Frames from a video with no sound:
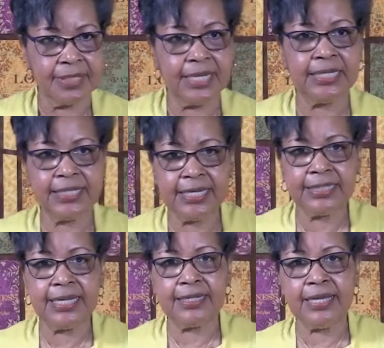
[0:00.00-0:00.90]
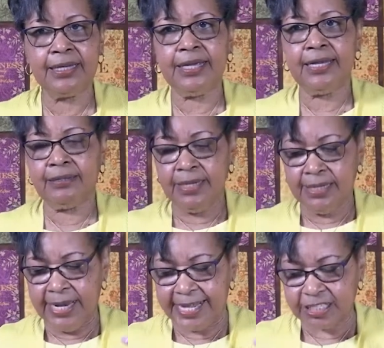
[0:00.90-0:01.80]

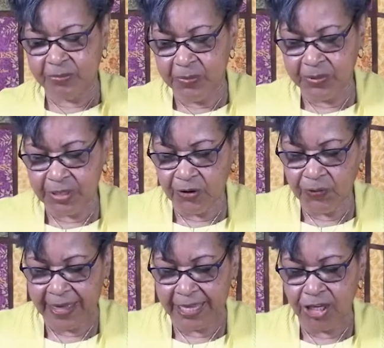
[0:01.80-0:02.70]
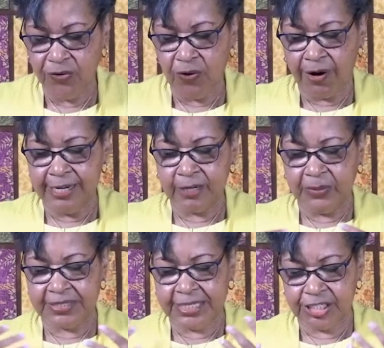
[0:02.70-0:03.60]
It lets people know that you are in a
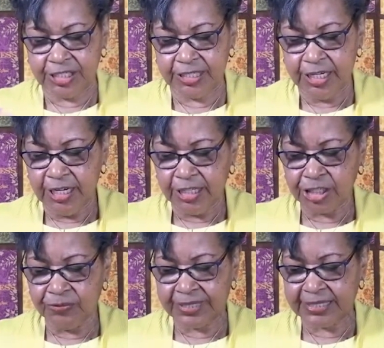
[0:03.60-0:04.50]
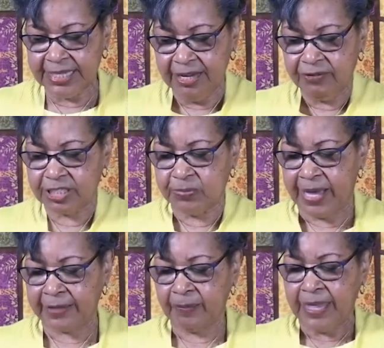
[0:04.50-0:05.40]
position to receive
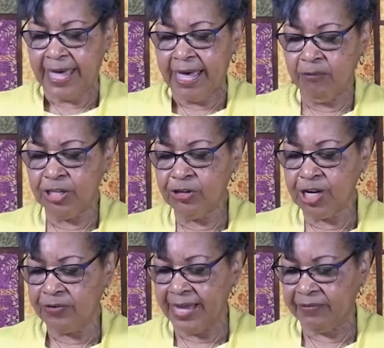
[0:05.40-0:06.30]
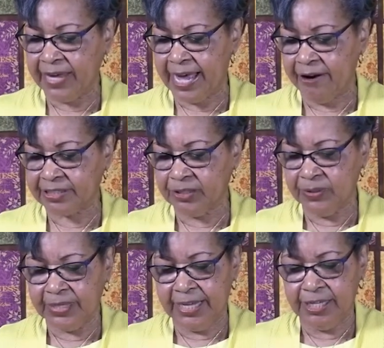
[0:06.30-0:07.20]
respect. And when you don't have character
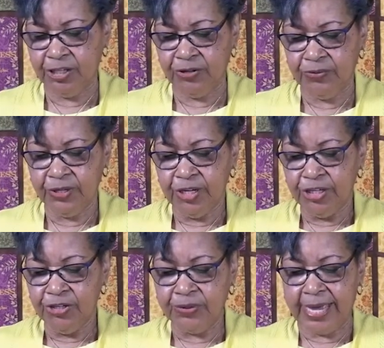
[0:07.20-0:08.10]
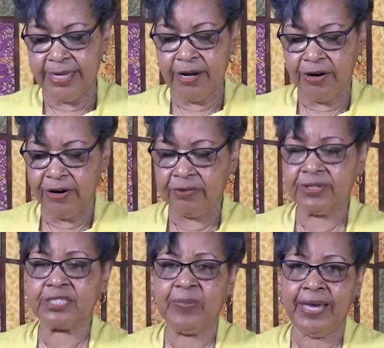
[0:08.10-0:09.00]
within you, you can't earn
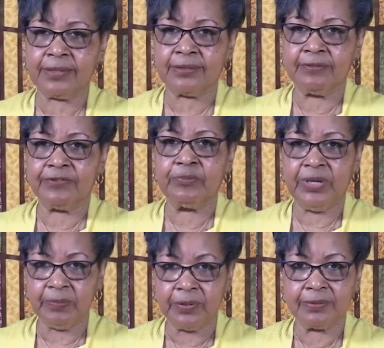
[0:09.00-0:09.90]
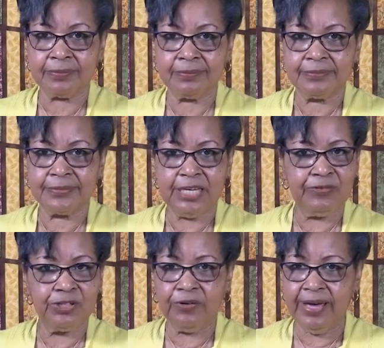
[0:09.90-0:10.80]
respect from people. If
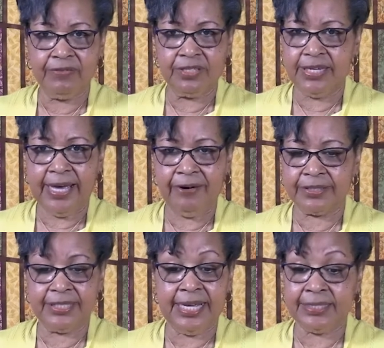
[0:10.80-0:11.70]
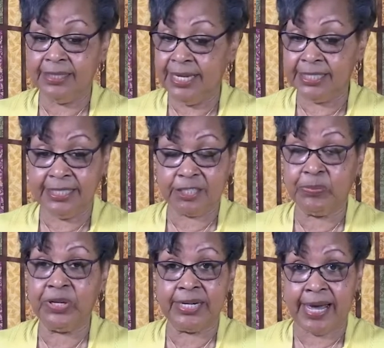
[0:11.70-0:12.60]
you don't have good character, let's just
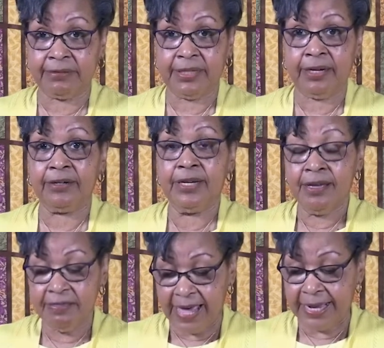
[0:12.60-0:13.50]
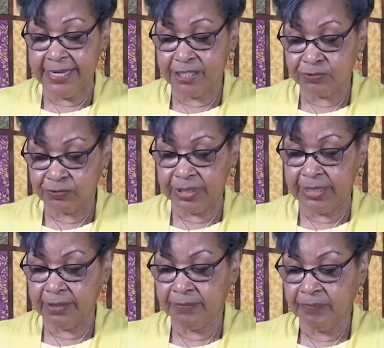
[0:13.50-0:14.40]
put it out there. That is
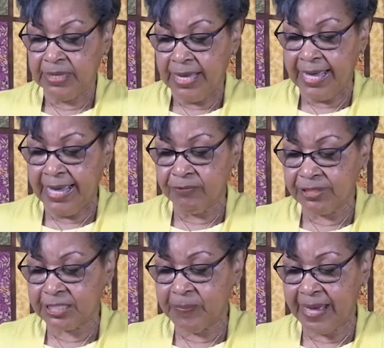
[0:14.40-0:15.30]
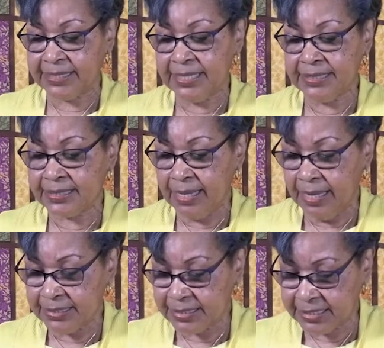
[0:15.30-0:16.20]
real. And respect is
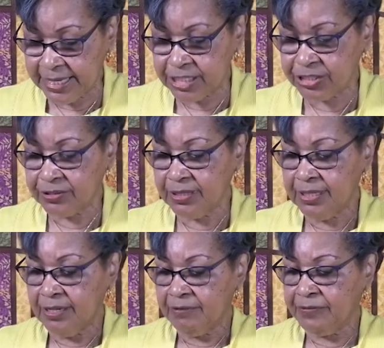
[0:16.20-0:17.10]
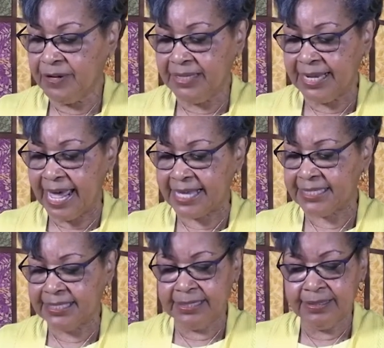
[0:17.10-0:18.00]
essential for
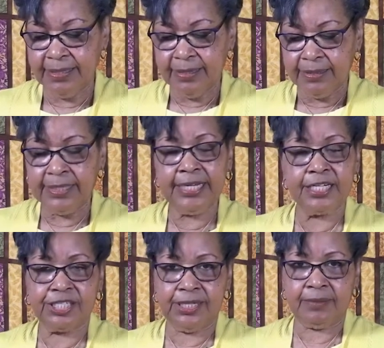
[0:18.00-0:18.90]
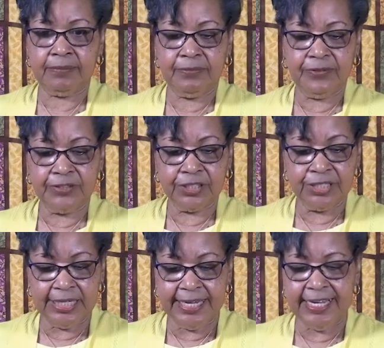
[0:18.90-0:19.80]
lasting leadership, to
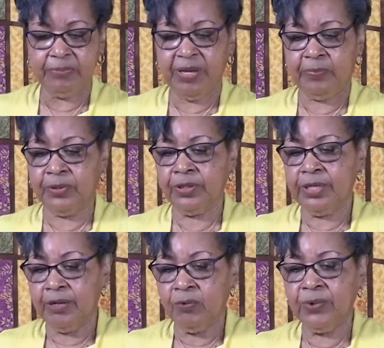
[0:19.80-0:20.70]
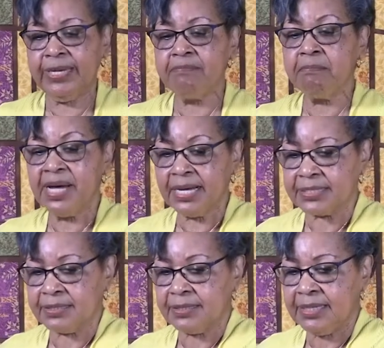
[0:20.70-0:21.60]
lead people. We
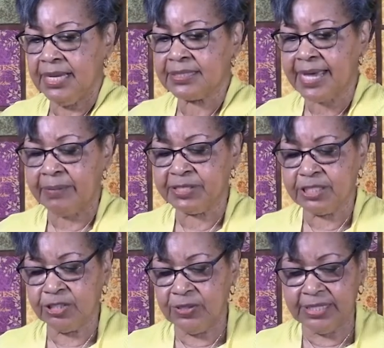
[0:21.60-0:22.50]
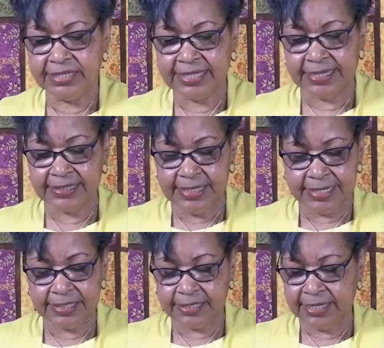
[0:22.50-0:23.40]
must, it's absolutely
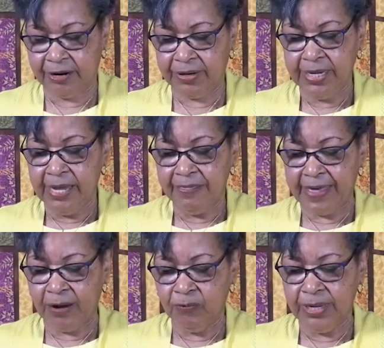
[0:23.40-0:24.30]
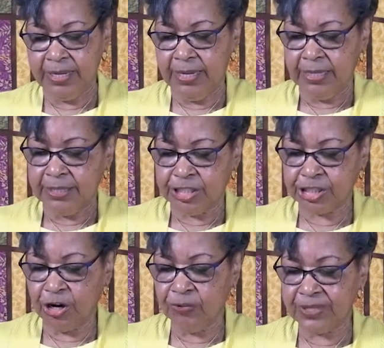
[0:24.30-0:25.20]
necessary that we
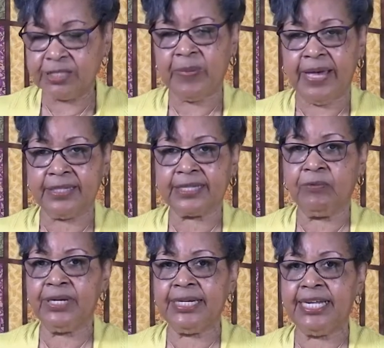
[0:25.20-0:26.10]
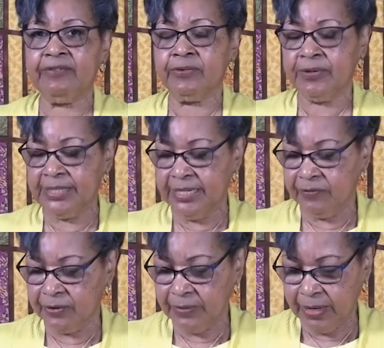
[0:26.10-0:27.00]
show respect, that we
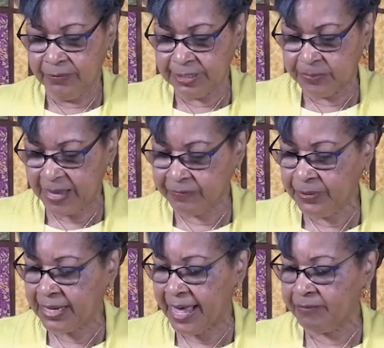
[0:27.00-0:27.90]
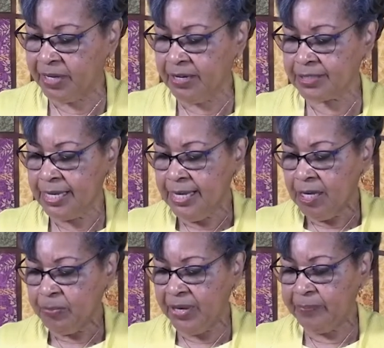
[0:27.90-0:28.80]
live a respectful life, because
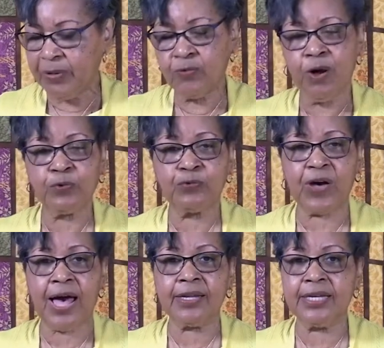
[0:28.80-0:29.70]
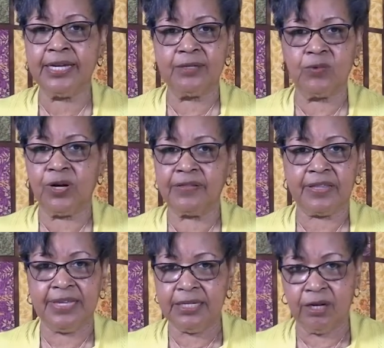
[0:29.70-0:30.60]
people won't follow anyone
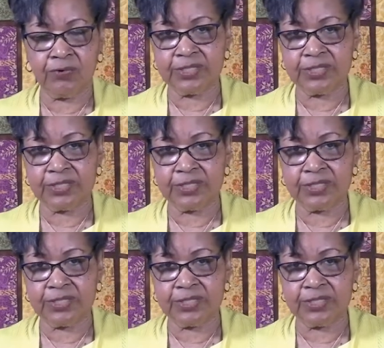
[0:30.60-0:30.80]
that they don't